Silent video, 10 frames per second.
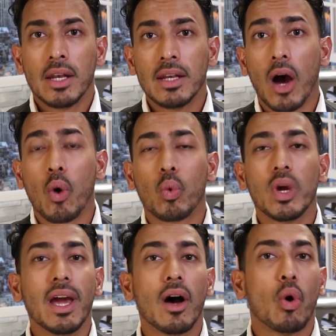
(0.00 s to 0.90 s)
Now,
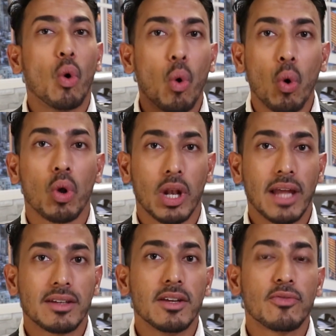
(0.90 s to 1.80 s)
we are all
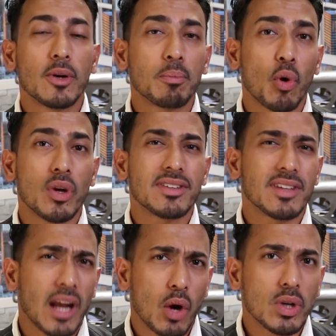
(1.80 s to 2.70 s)
at different
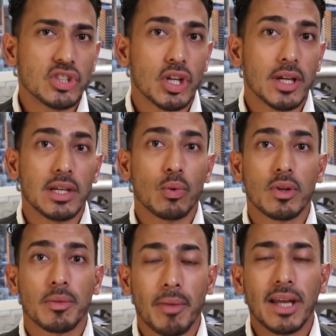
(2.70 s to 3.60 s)
points in our journey
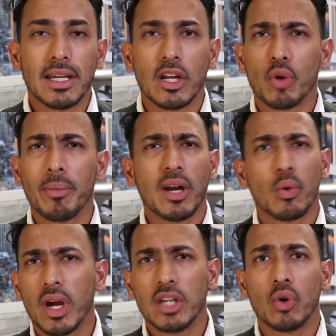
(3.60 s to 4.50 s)
with money, and no matter
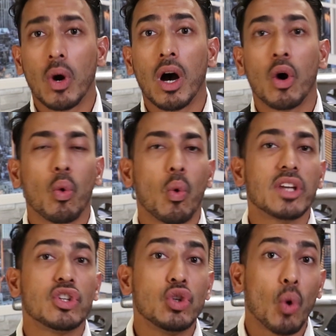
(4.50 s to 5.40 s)
where you are or
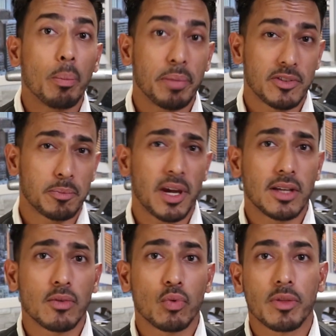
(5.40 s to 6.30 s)
what your
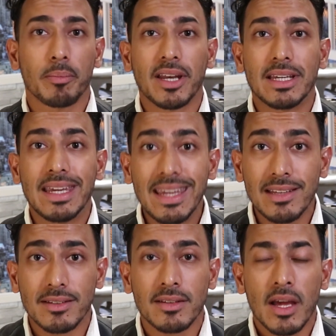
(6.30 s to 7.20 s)
perspective with money
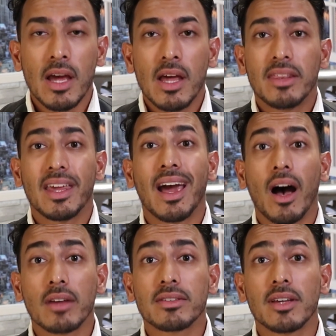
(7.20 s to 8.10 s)
is,
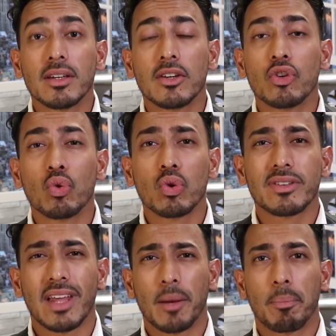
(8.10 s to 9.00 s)
there are certain
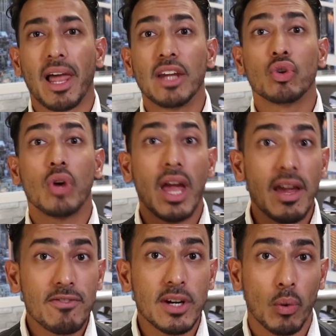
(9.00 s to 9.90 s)
rules that apply to
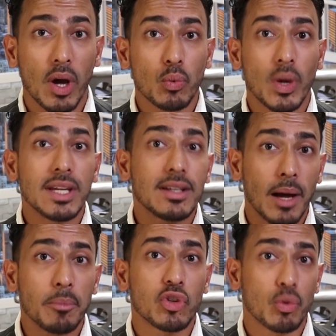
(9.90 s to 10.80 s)
everyone when it
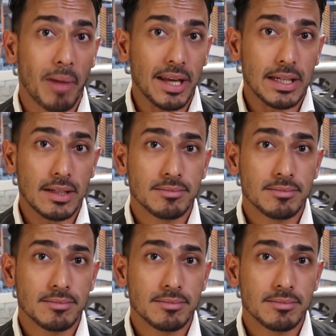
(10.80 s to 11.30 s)
comes to money.